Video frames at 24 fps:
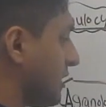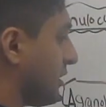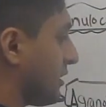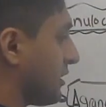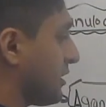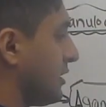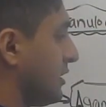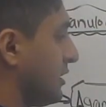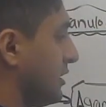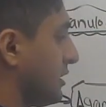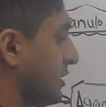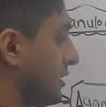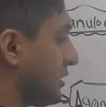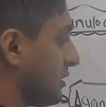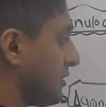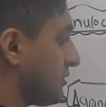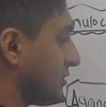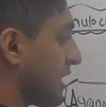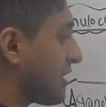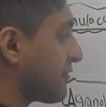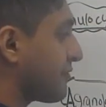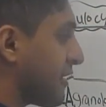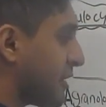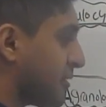are
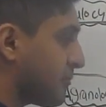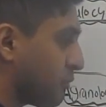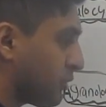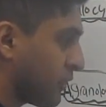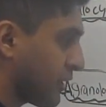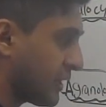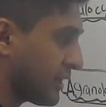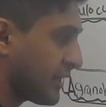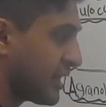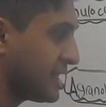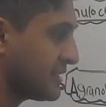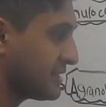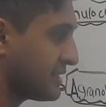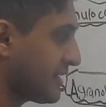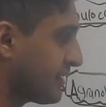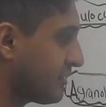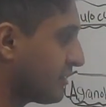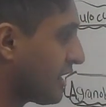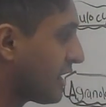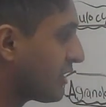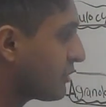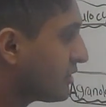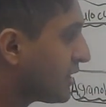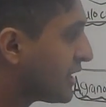like very important, guys.
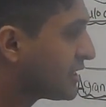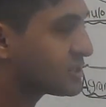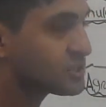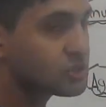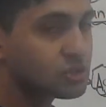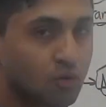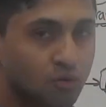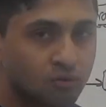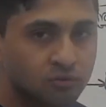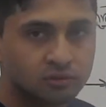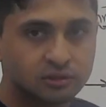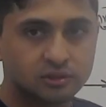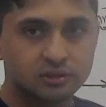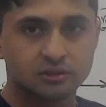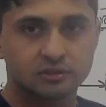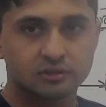And guys, don't